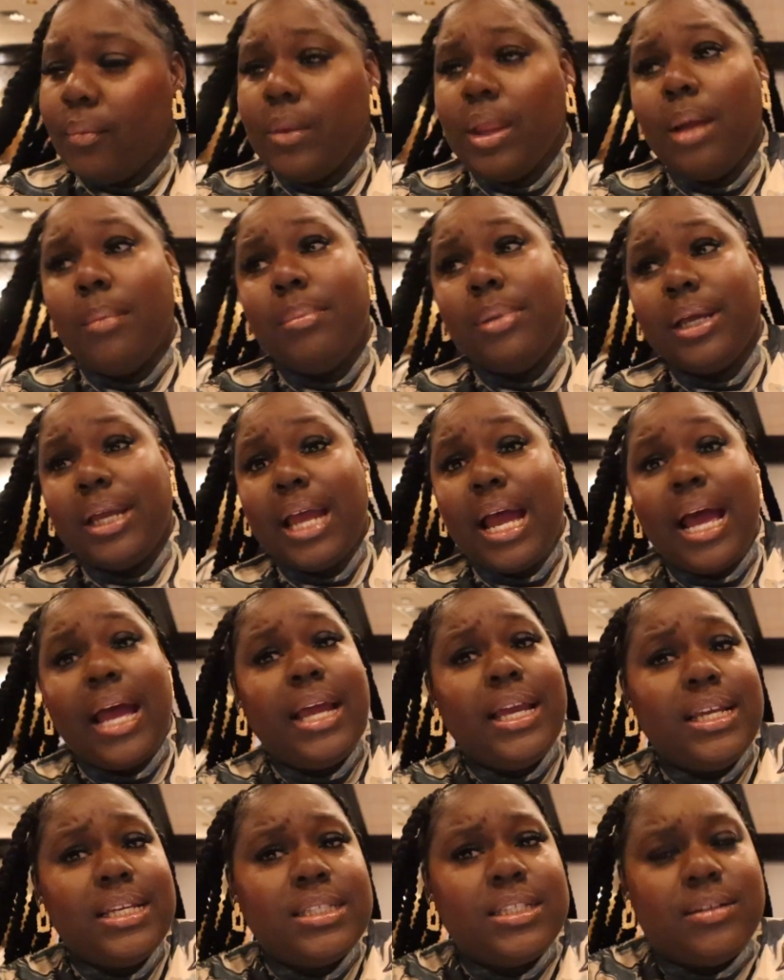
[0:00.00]
But I
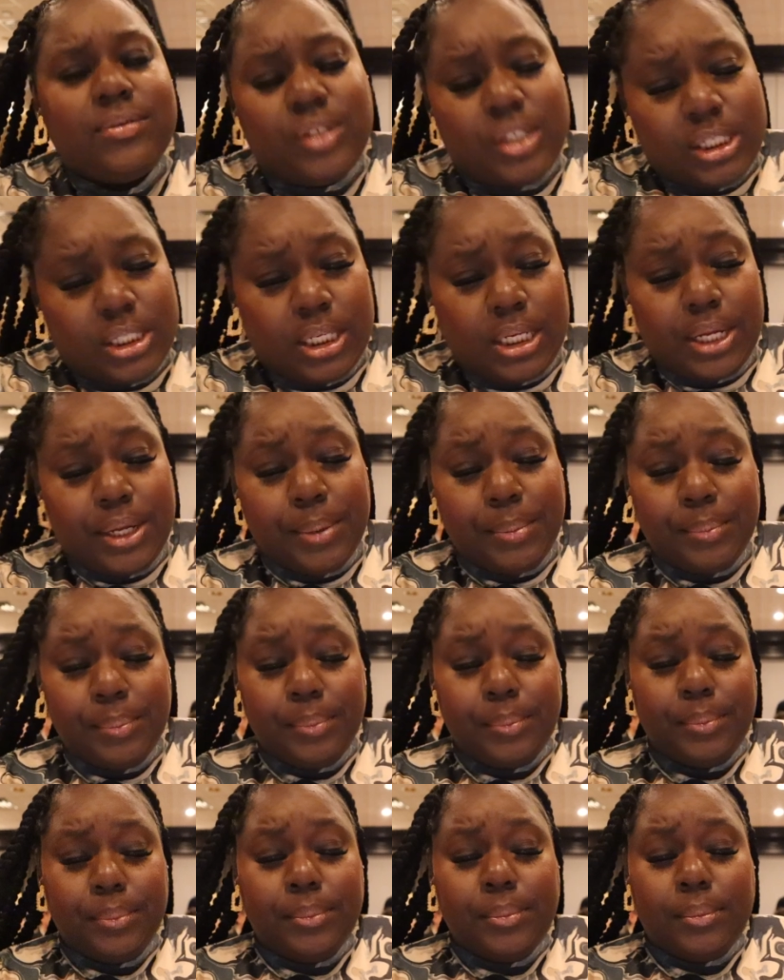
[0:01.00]
ain't get stuffed chicken today.
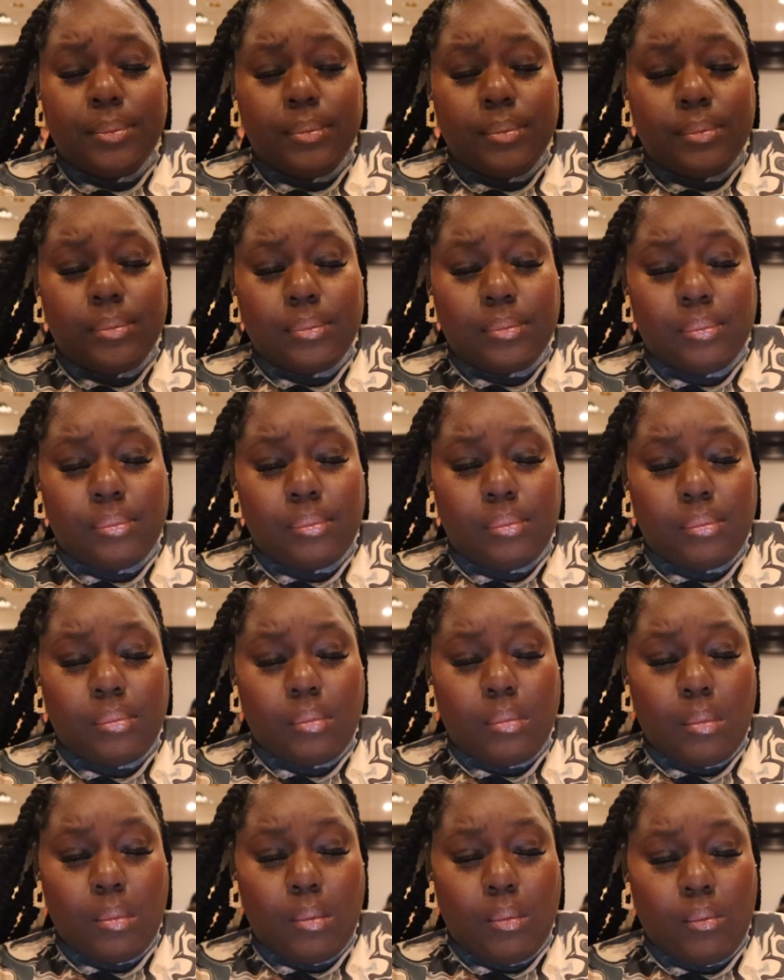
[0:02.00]
Oh, that's what You
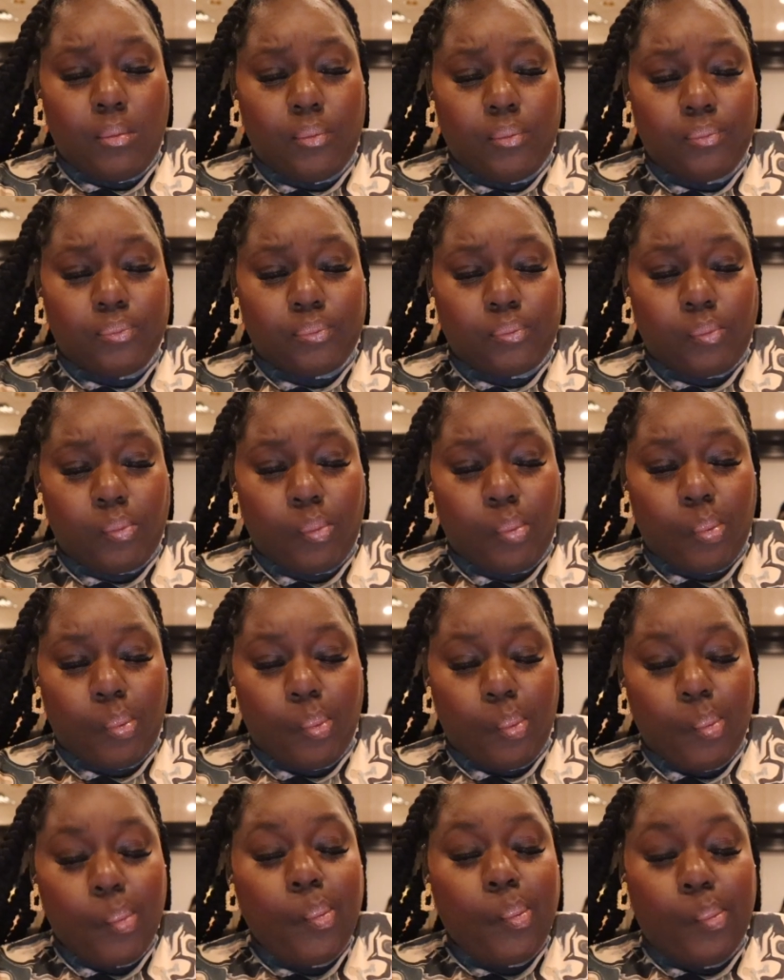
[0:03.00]
do, you do
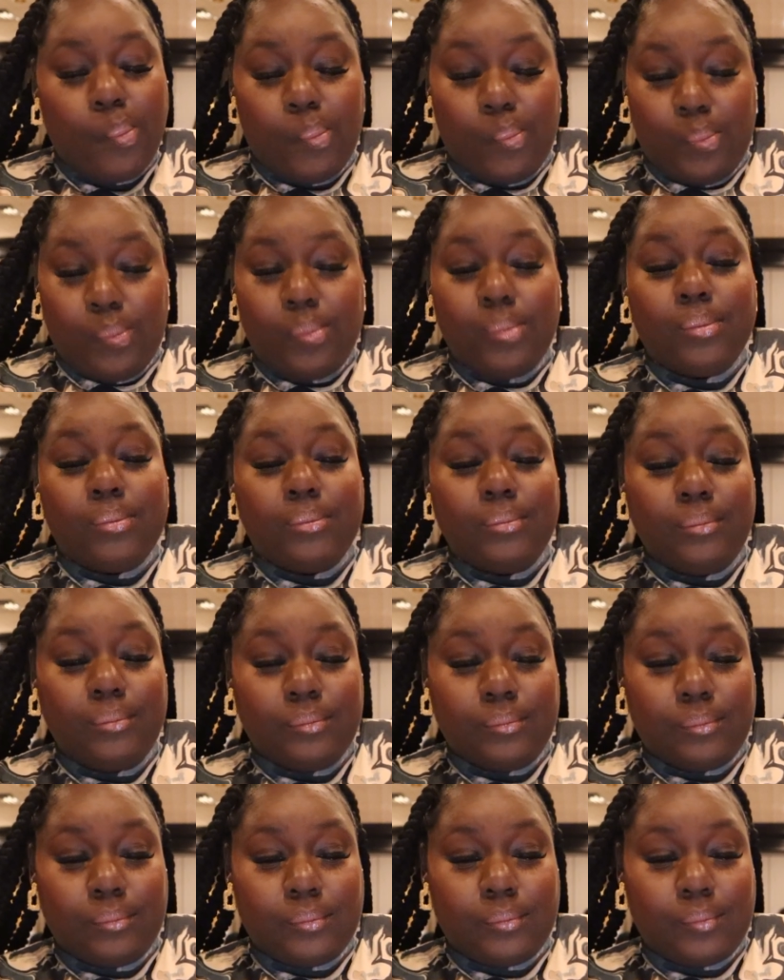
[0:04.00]
vlog. You're
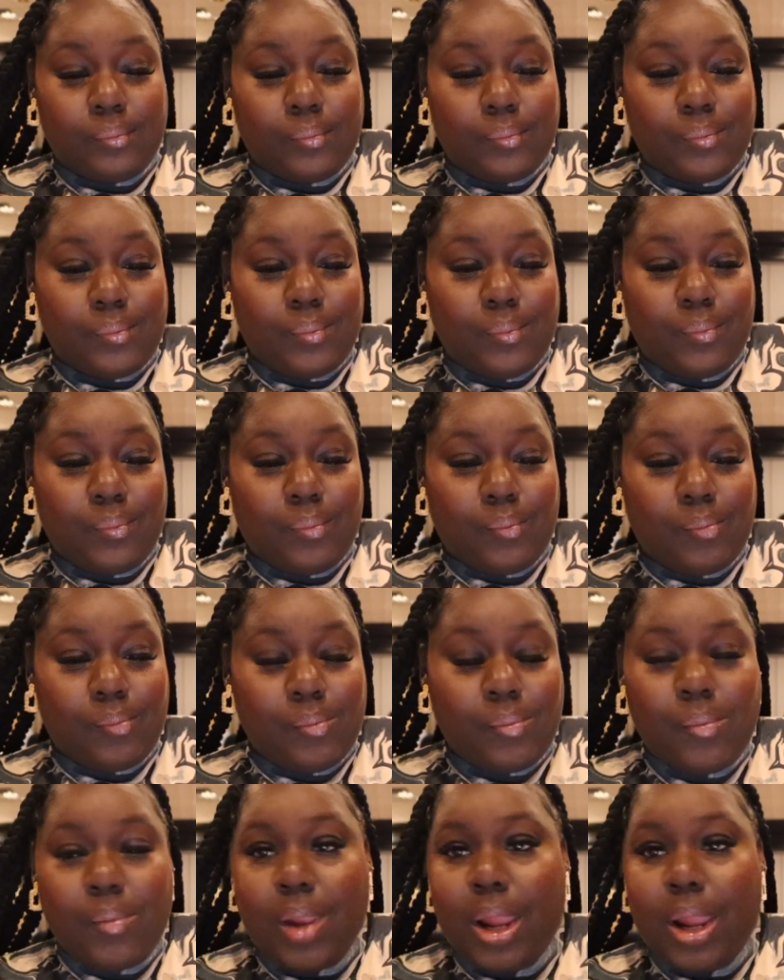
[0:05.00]
mm-hmm.